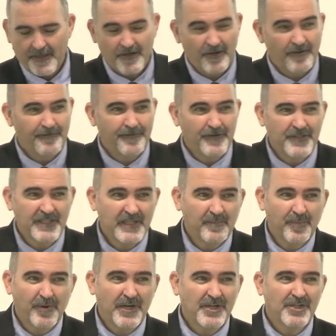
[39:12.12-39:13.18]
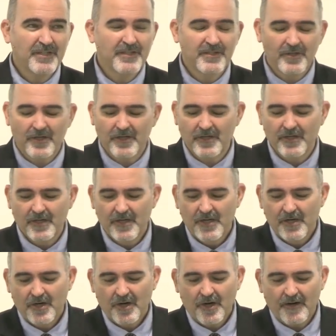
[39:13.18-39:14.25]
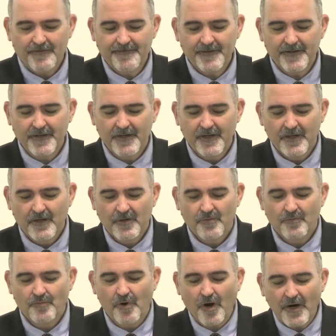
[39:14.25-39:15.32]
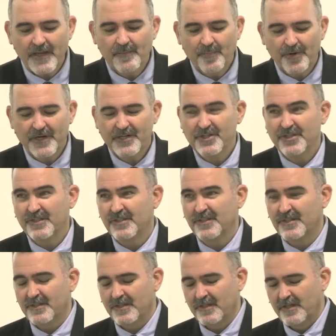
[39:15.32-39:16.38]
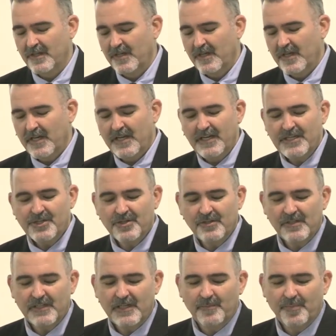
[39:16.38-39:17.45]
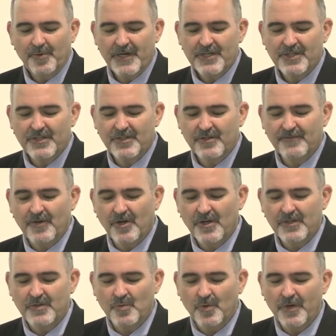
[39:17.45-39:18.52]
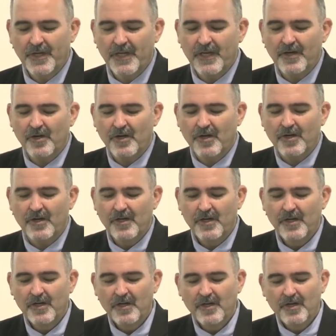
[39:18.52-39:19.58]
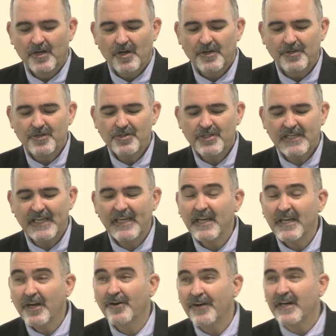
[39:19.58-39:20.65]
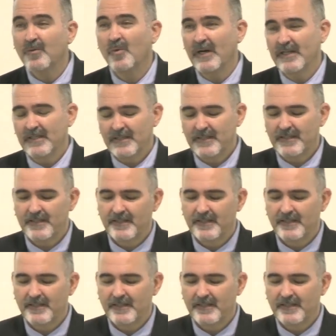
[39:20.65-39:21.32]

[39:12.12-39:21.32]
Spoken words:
You know, first impressions are often wrong impressions. Initial impressions of God's working are usually incorrect ones.